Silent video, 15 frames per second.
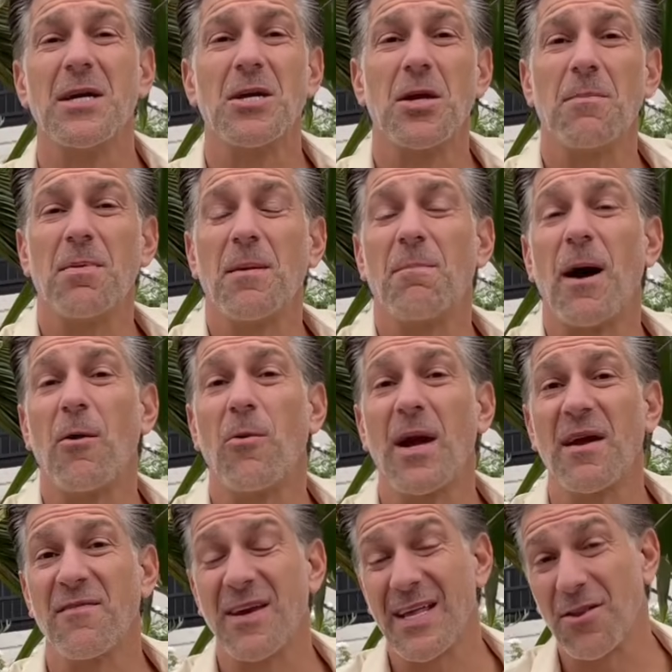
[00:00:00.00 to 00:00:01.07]
could be by
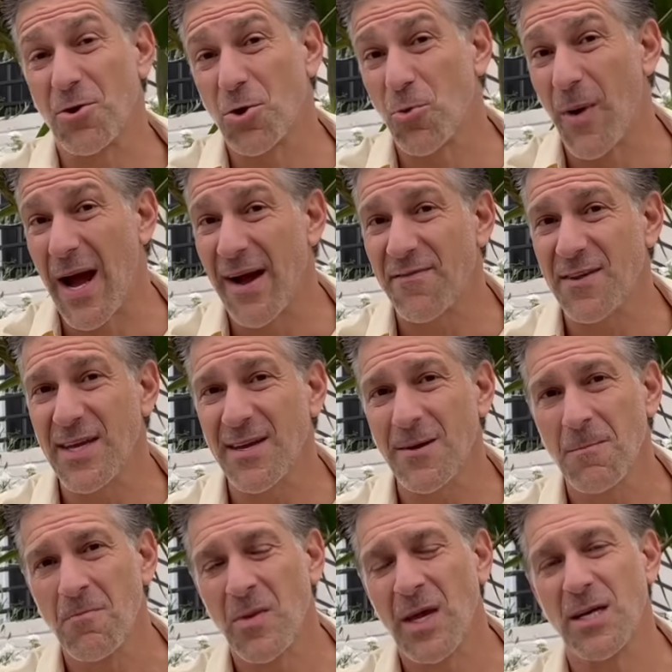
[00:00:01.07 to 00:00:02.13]
way of either grafting
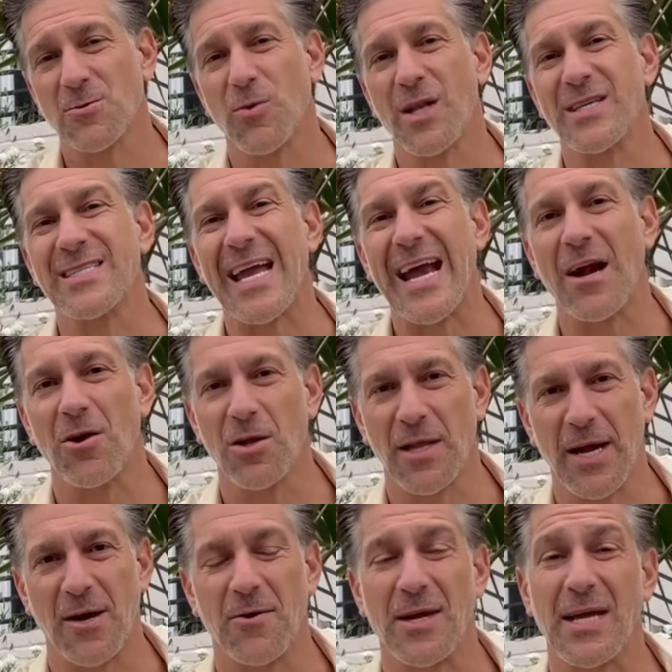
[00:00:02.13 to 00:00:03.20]
as well as air
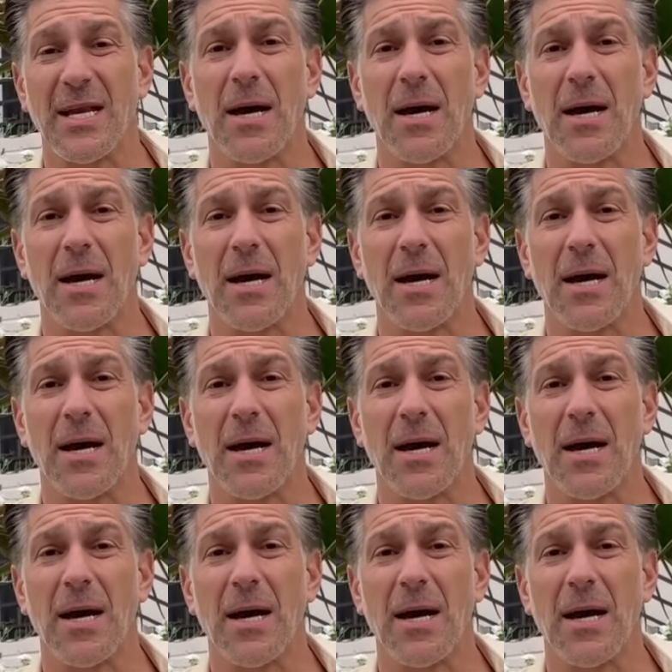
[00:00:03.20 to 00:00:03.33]
layering.